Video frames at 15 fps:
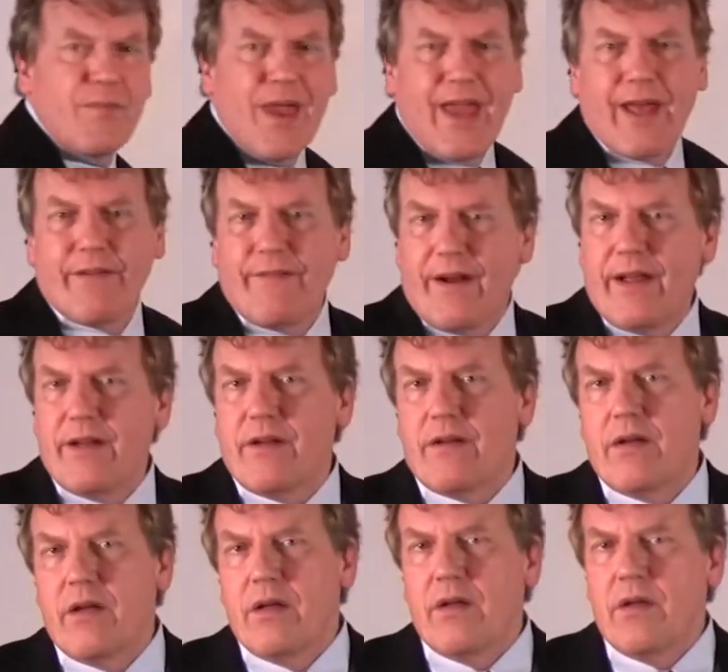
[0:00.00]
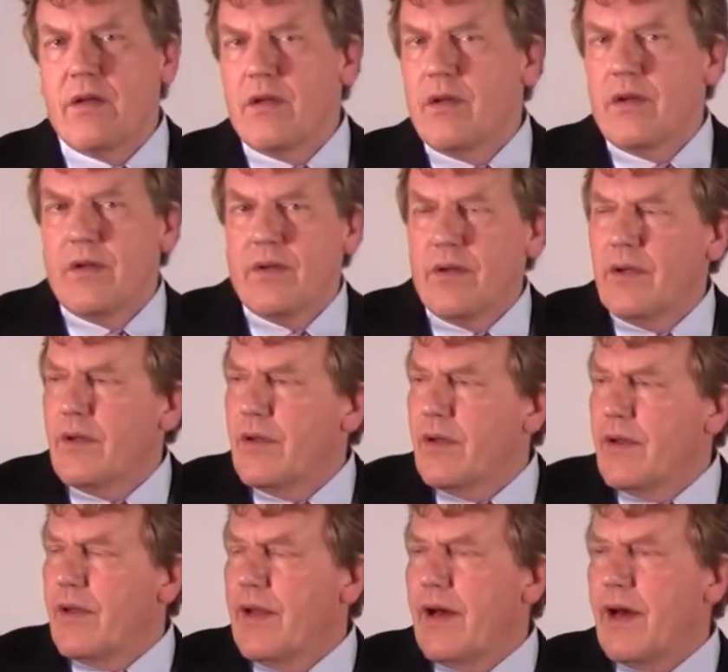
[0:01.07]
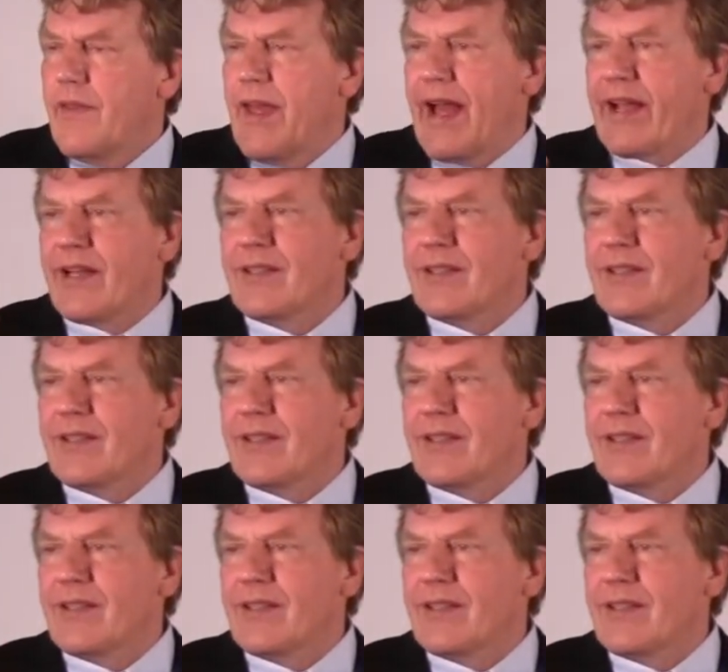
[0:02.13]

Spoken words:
man, right? That